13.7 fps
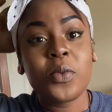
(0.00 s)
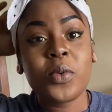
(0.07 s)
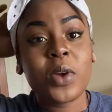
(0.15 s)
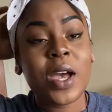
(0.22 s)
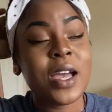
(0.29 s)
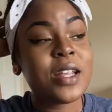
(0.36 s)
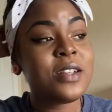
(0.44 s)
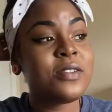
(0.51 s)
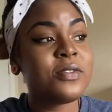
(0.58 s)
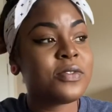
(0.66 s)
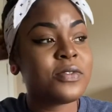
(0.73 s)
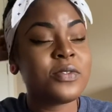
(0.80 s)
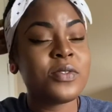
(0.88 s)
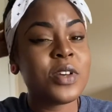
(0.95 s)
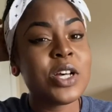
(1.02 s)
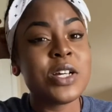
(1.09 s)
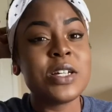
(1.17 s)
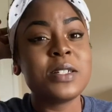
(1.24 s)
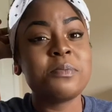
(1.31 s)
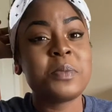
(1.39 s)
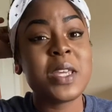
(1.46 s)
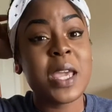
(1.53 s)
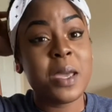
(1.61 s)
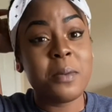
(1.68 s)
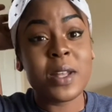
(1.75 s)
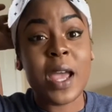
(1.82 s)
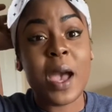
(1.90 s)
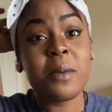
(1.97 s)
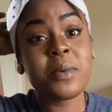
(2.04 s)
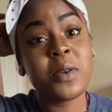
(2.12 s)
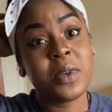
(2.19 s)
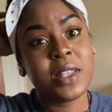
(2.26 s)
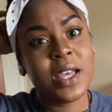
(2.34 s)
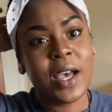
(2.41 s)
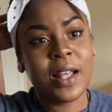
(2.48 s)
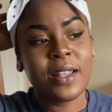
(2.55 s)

kind of became unhappy with that.